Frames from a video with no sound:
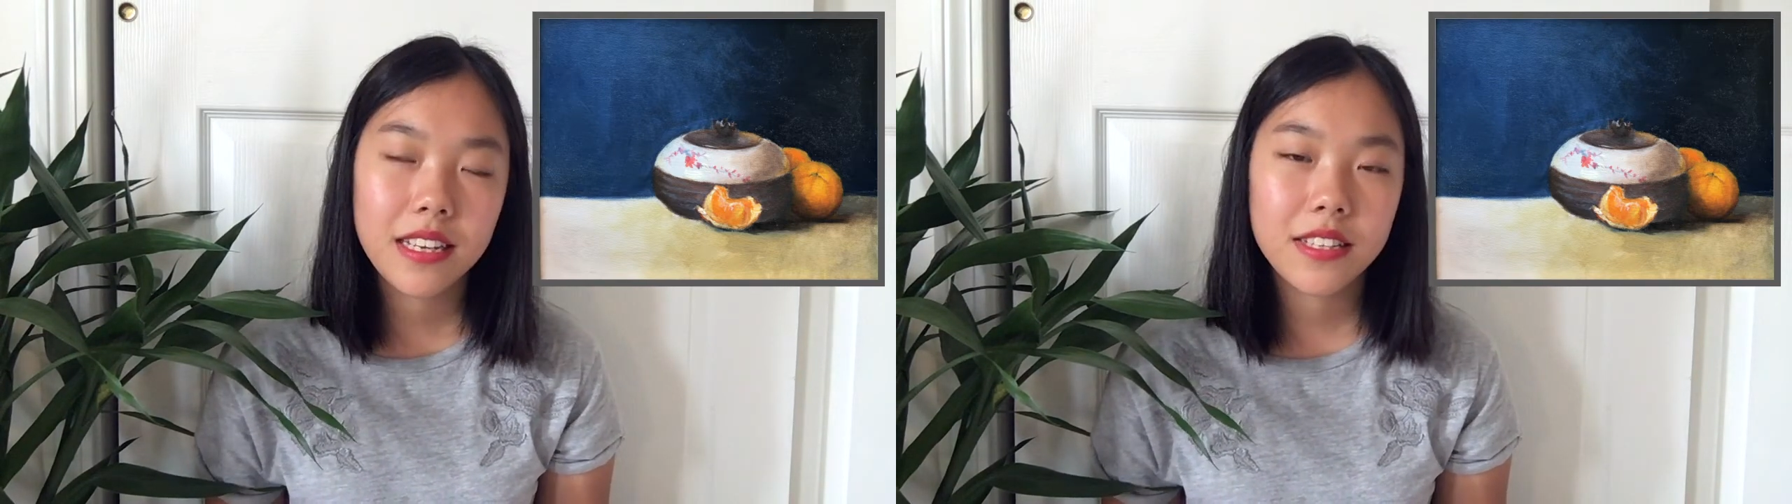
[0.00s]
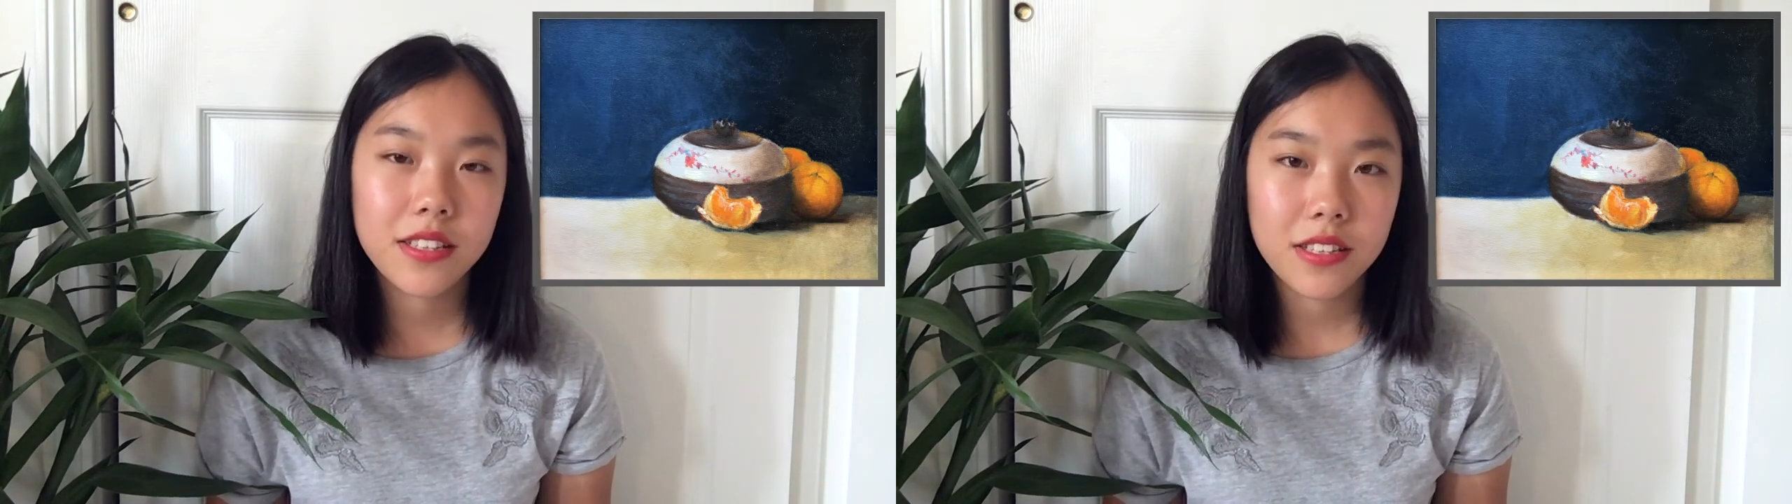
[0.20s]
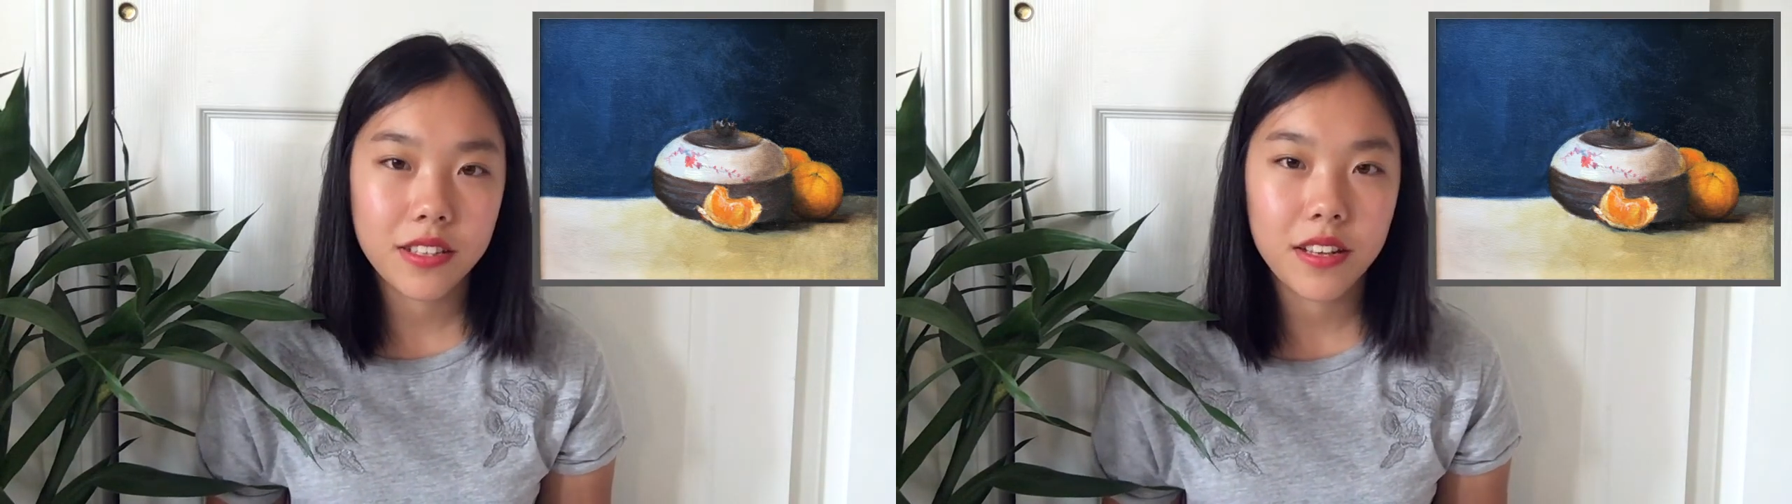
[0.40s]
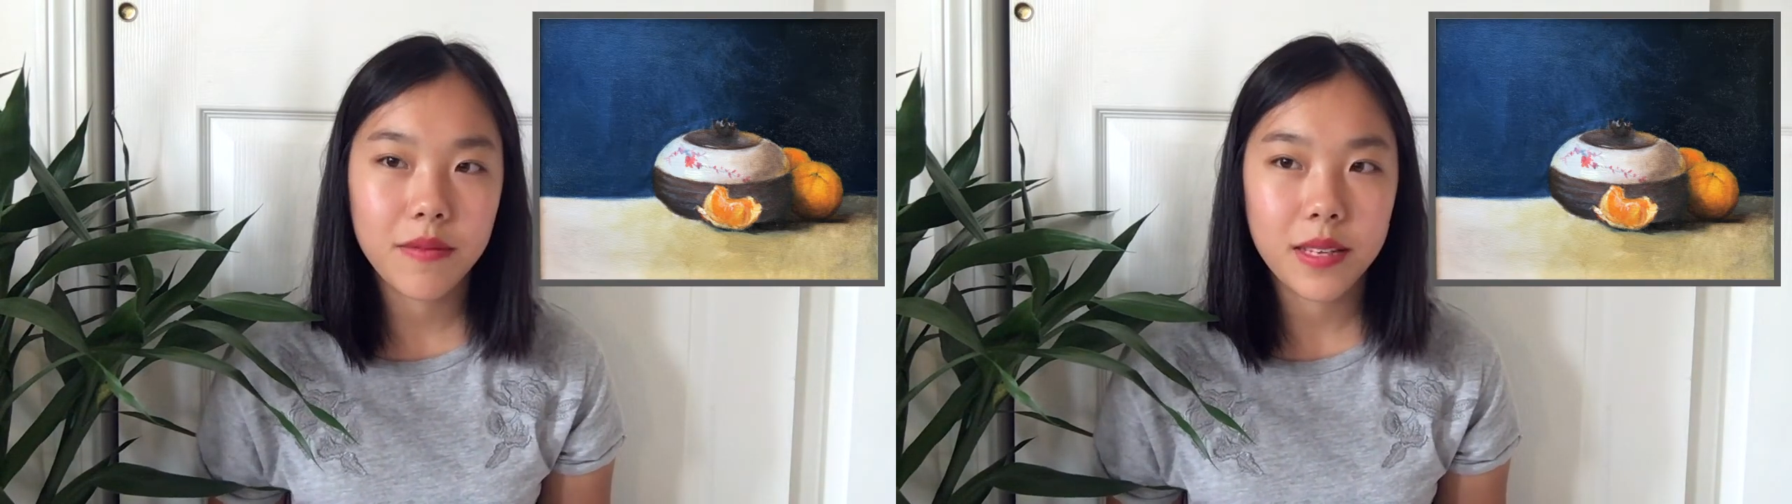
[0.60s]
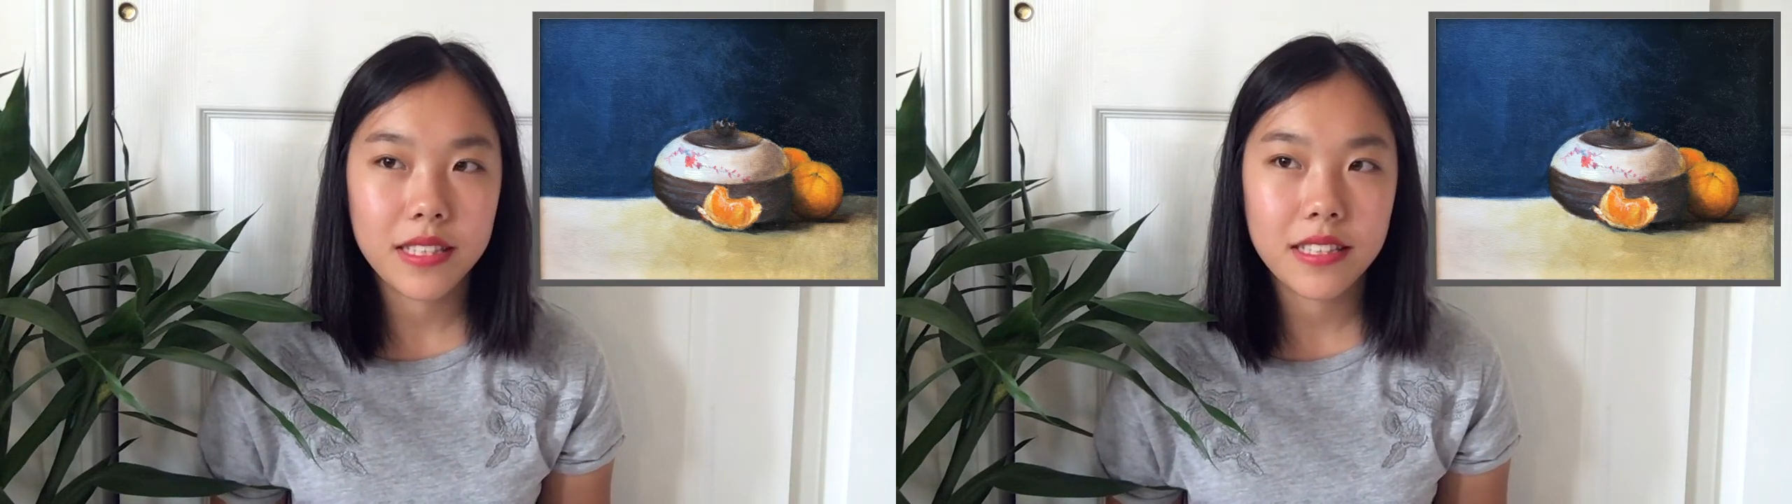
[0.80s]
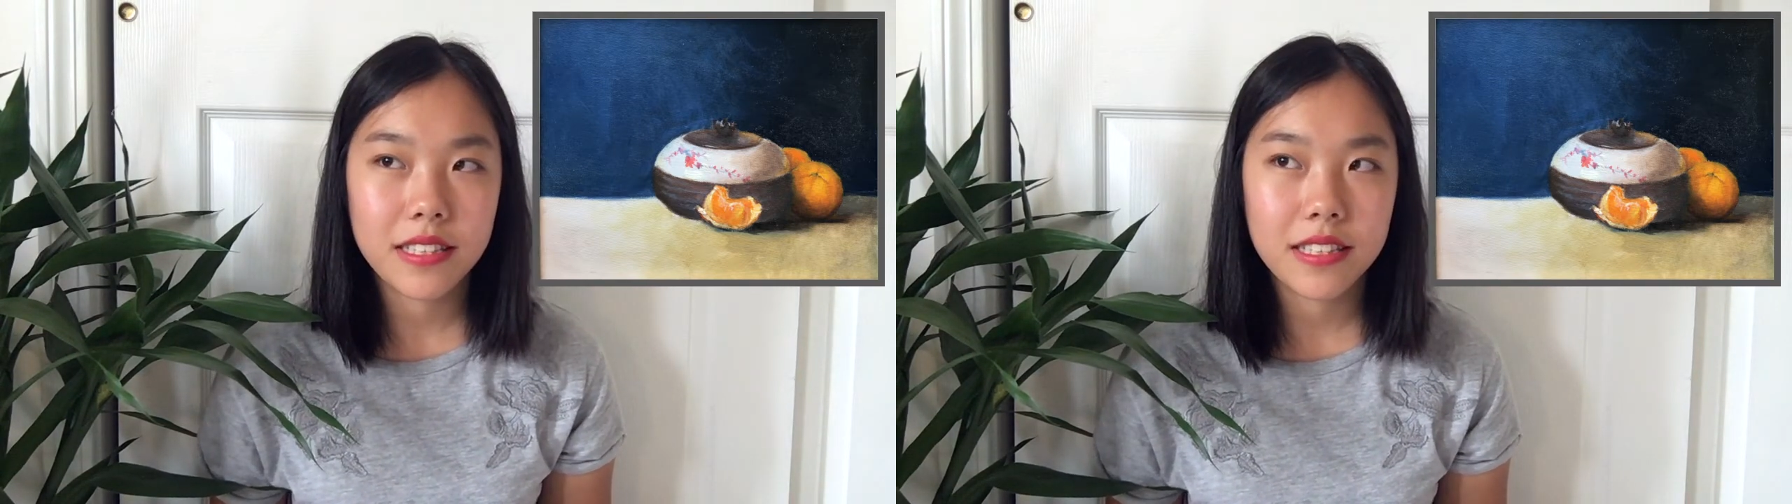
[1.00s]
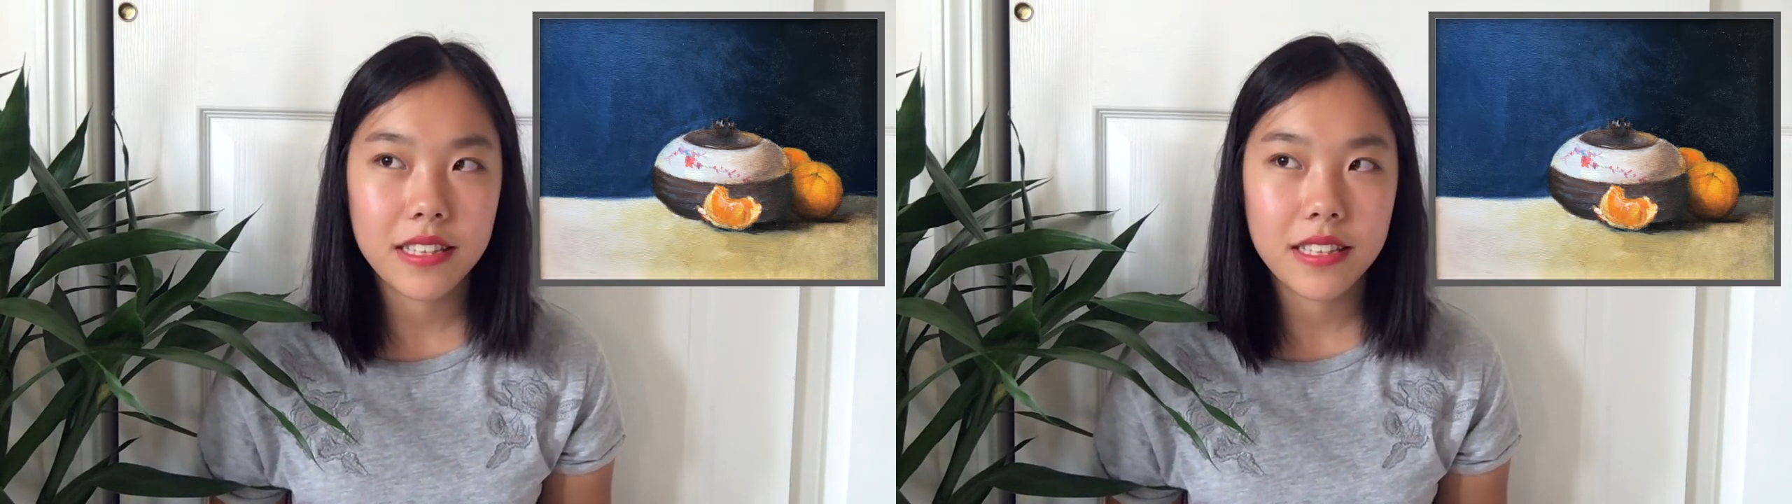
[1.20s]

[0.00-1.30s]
still life pieces